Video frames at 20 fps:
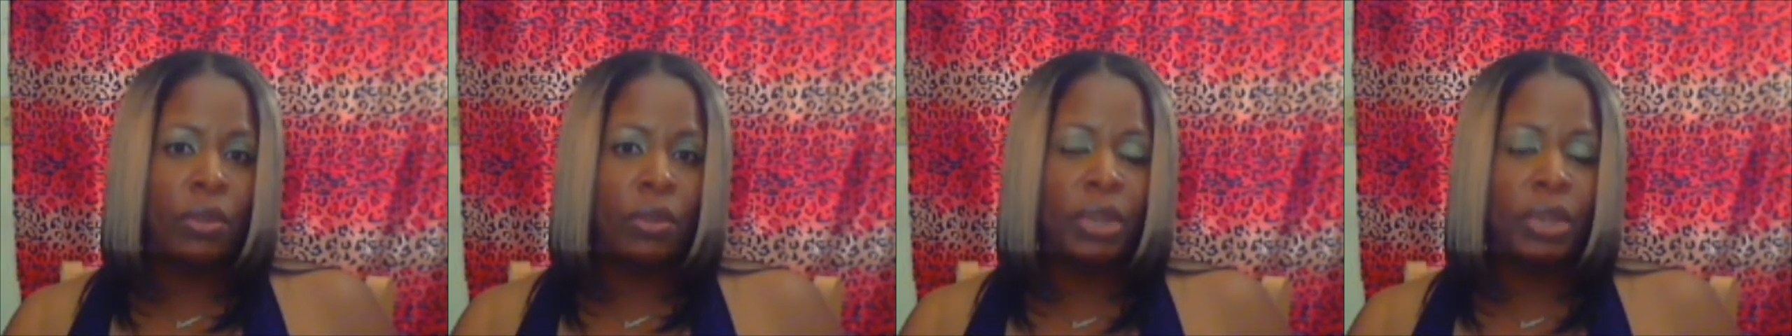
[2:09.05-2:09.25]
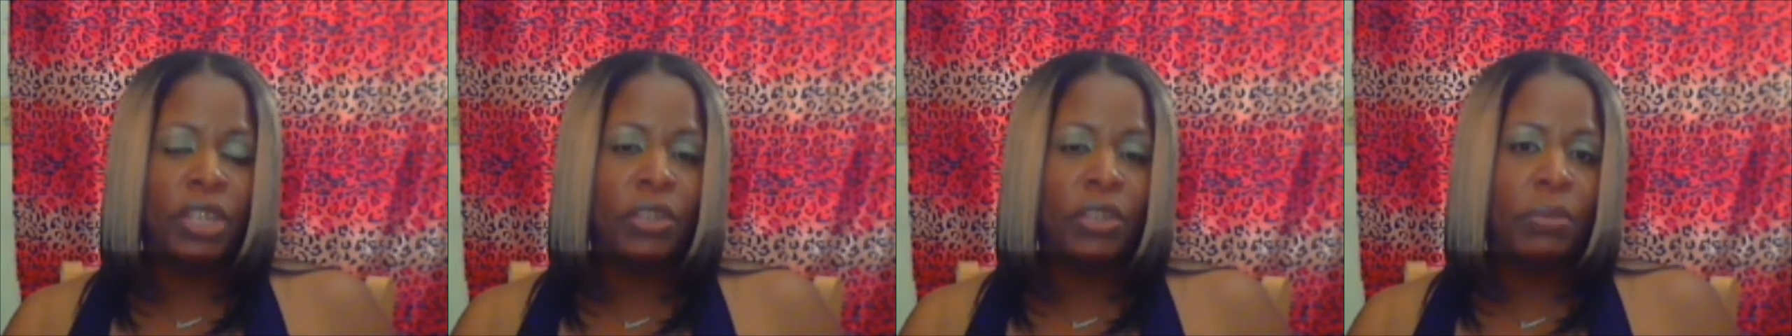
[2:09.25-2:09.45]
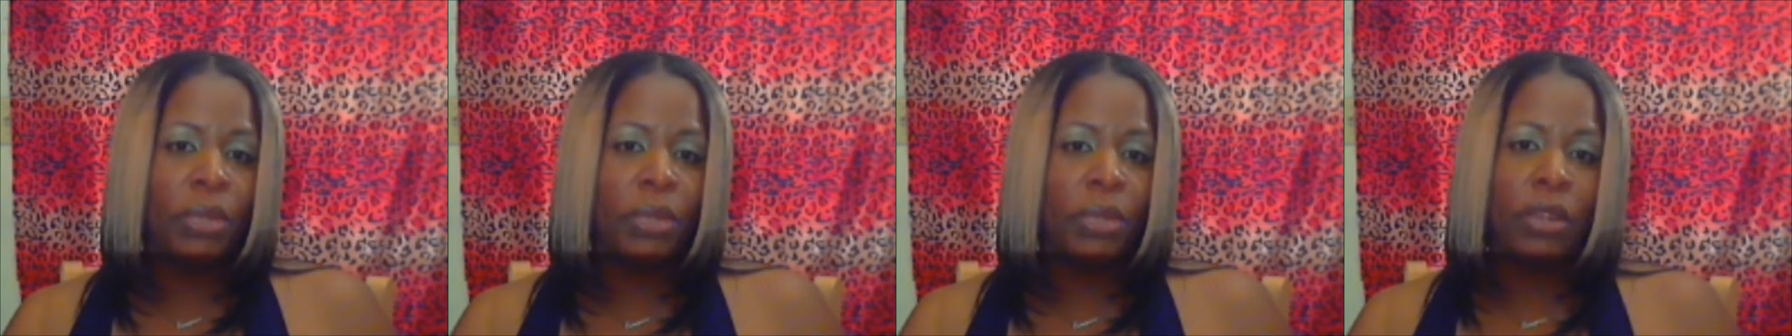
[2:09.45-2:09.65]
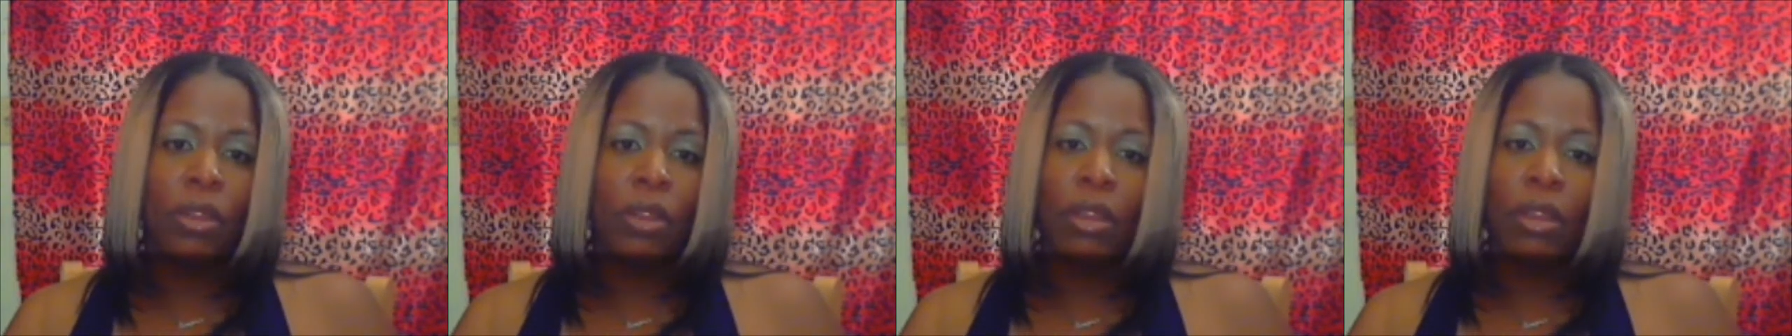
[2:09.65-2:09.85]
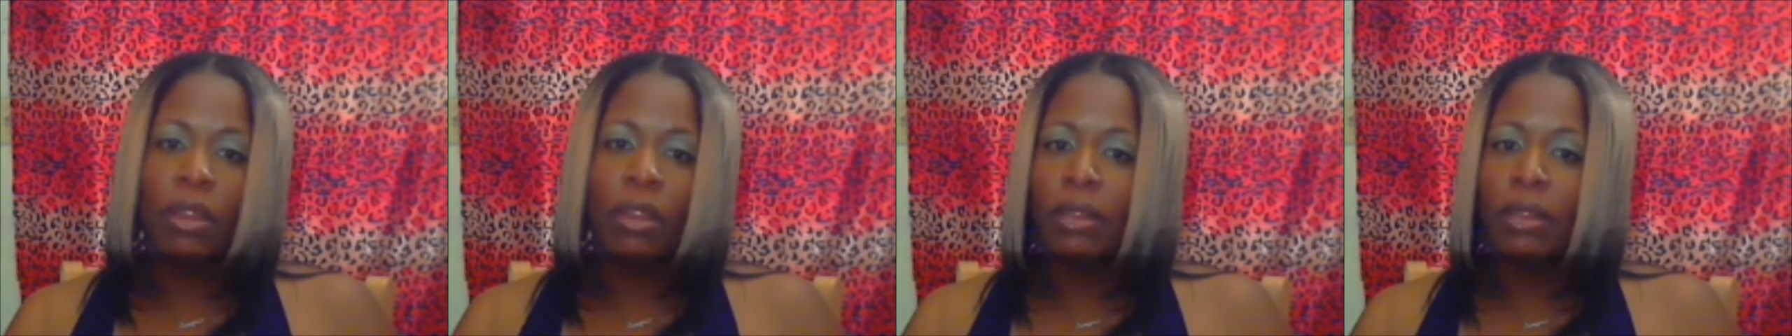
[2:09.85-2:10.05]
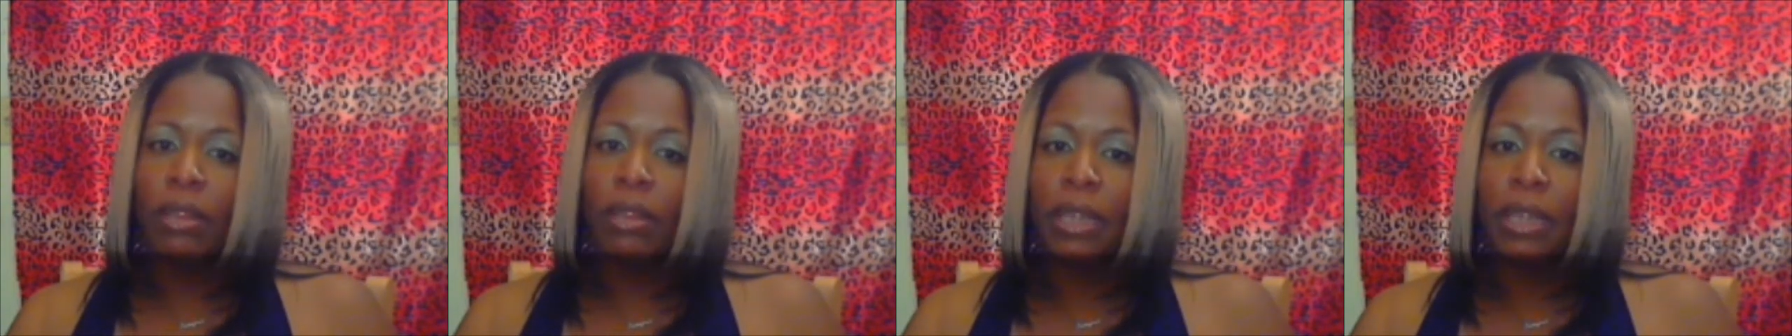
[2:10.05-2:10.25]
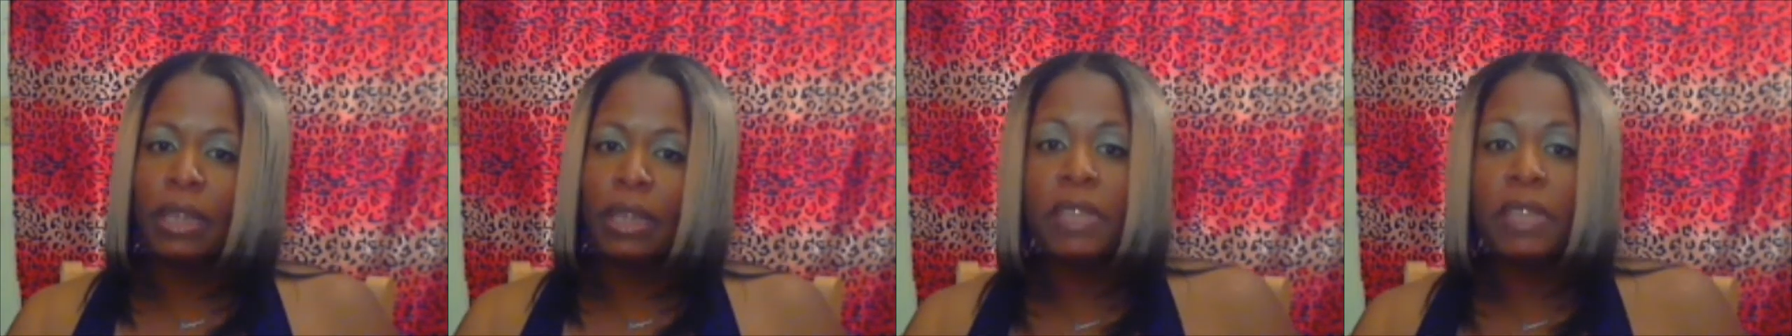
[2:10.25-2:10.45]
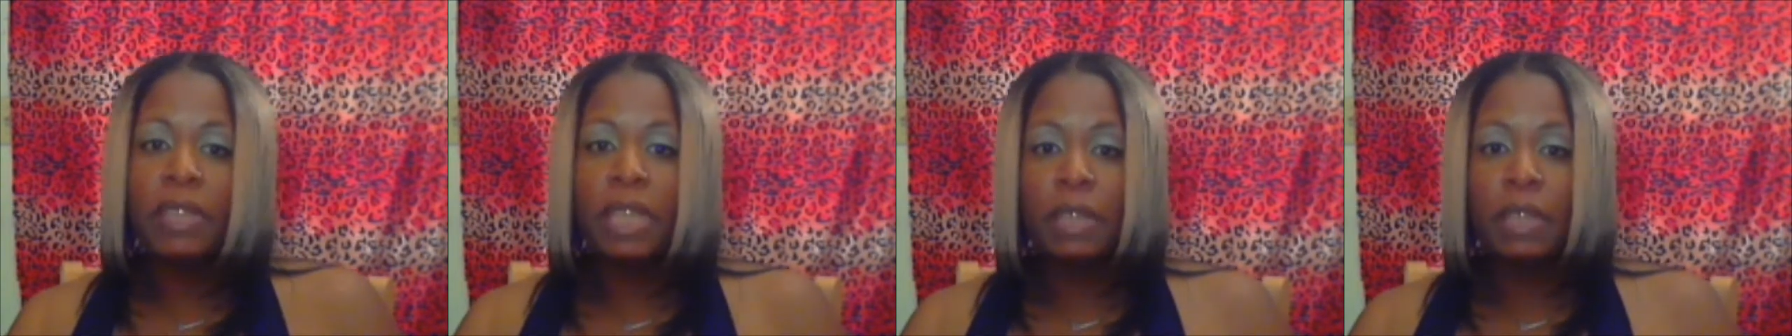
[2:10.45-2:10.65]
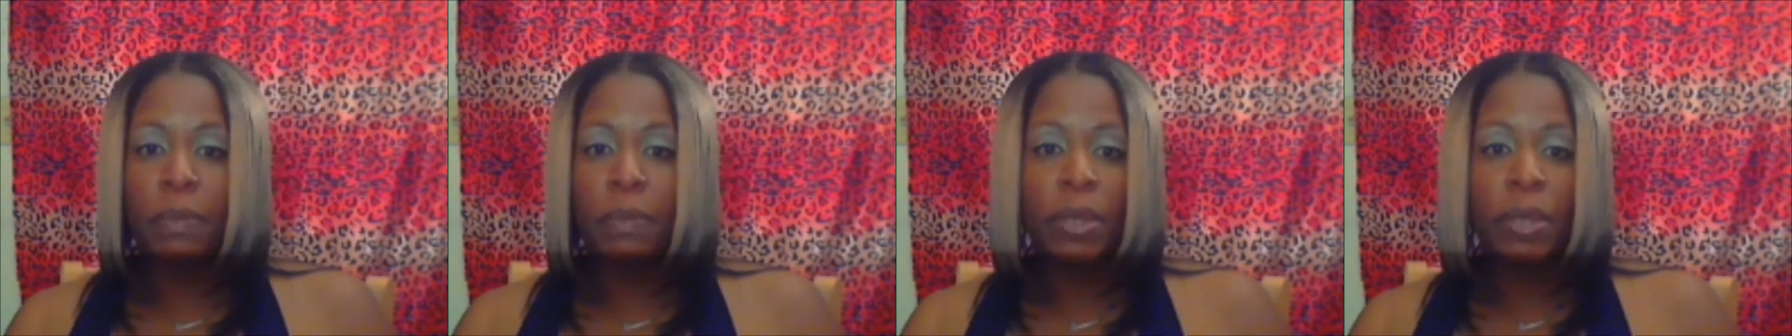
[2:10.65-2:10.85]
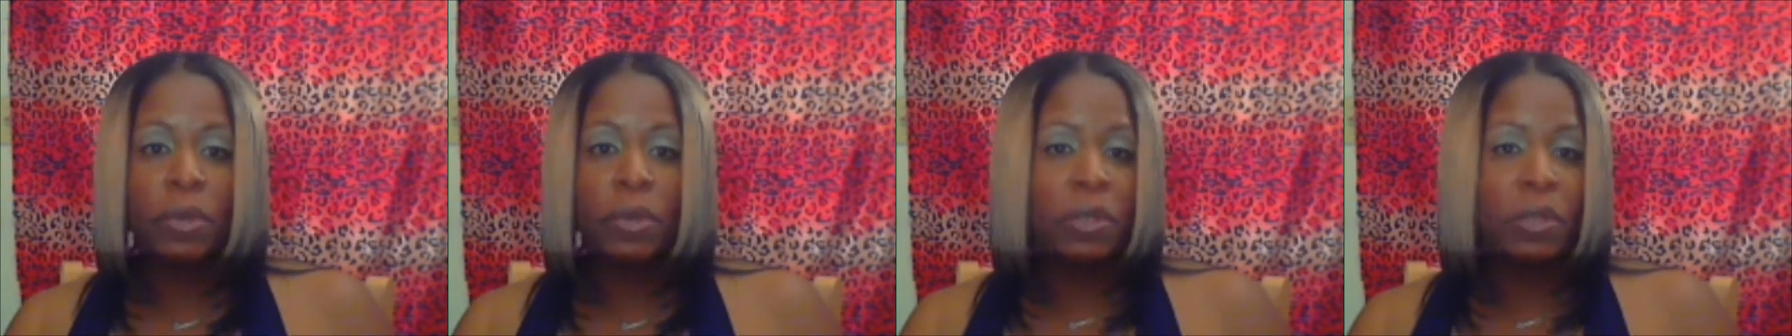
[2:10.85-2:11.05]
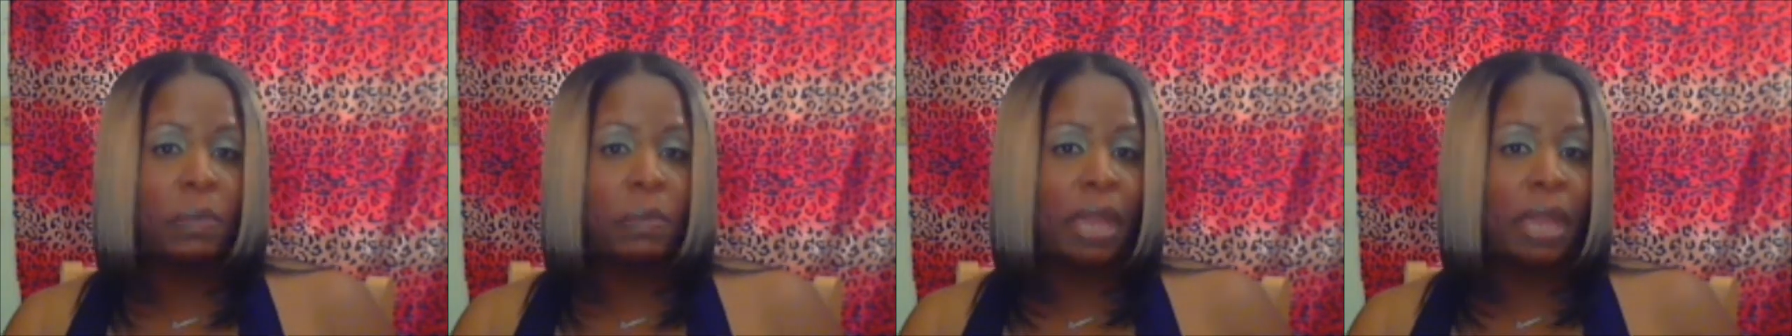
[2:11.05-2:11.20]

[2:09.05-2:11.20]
regimen, or I didn't even take the pills